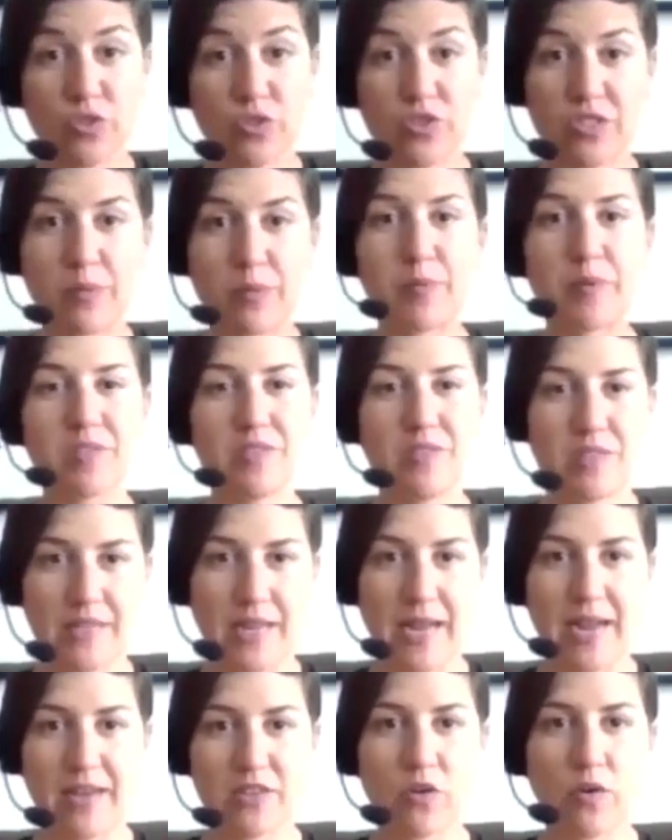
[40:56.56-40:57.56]
typically
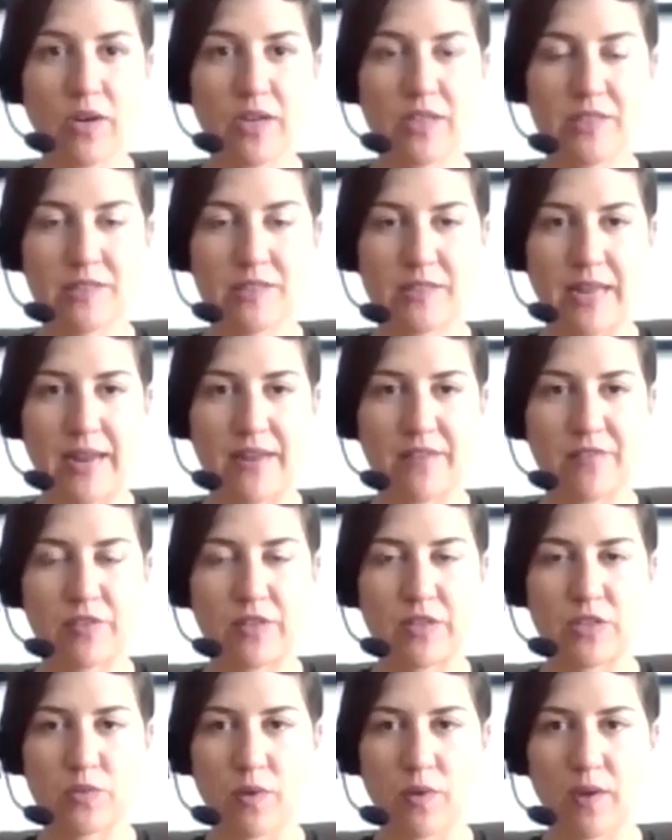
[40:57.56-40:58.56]
stand, go ahead and stand for
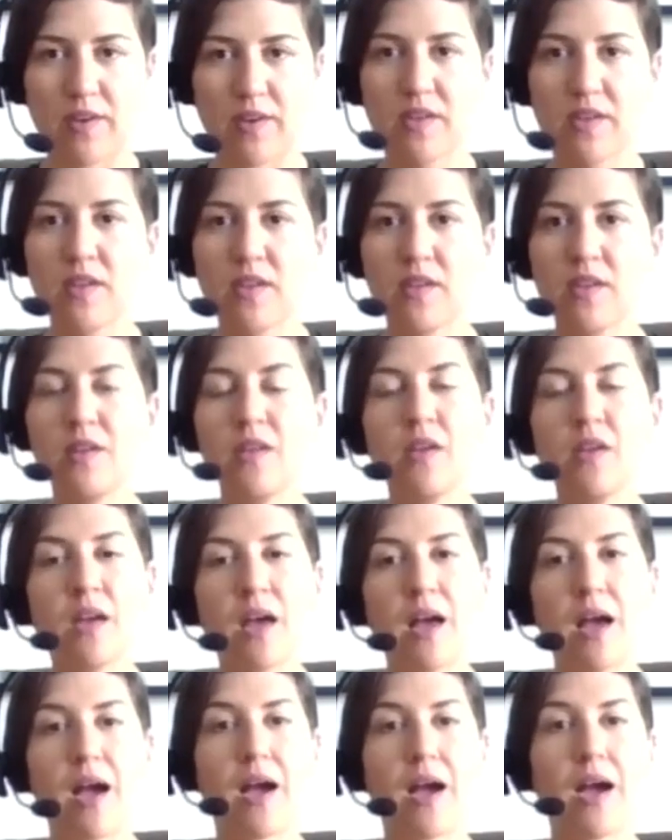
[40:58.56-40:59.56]
this one.
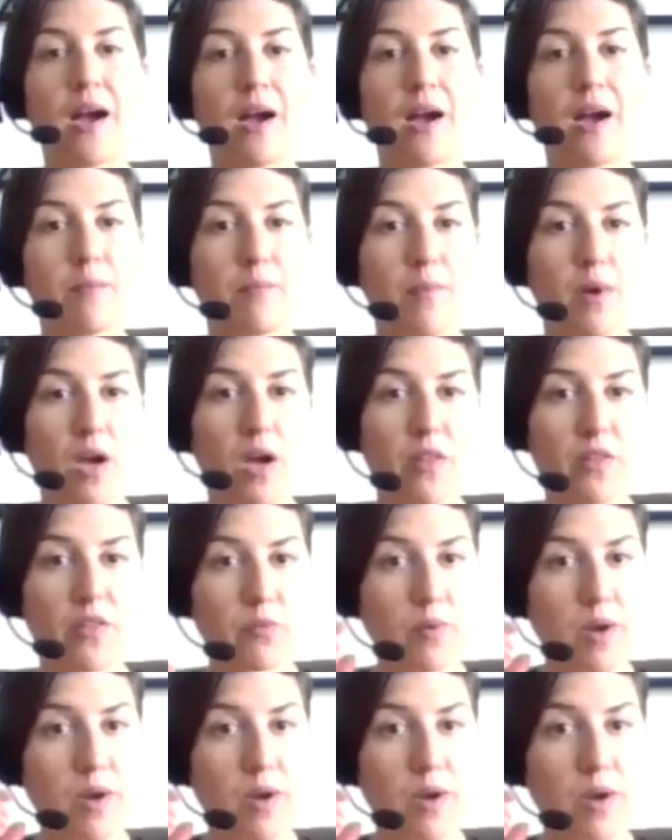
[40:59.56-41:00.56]

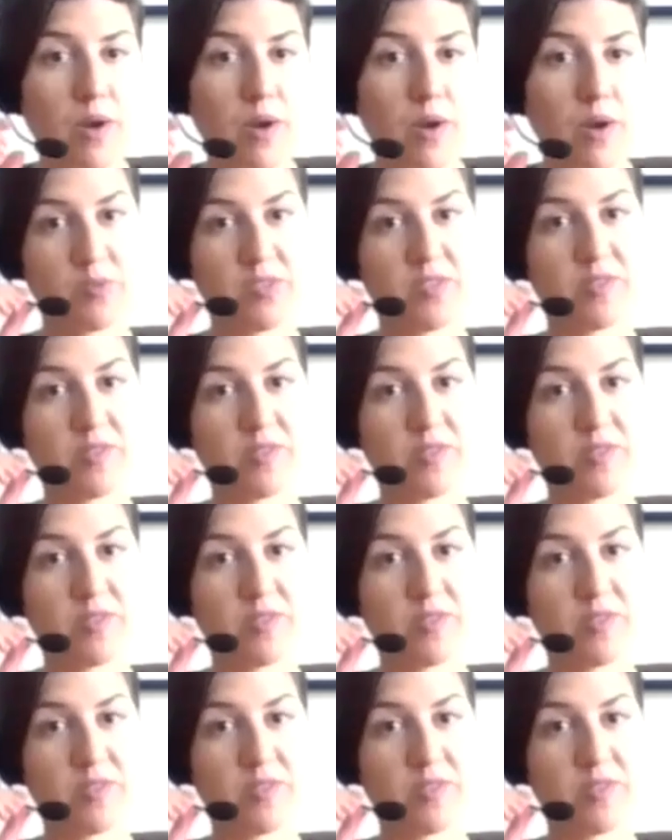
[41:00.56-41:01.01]
Otherwise, we're going to be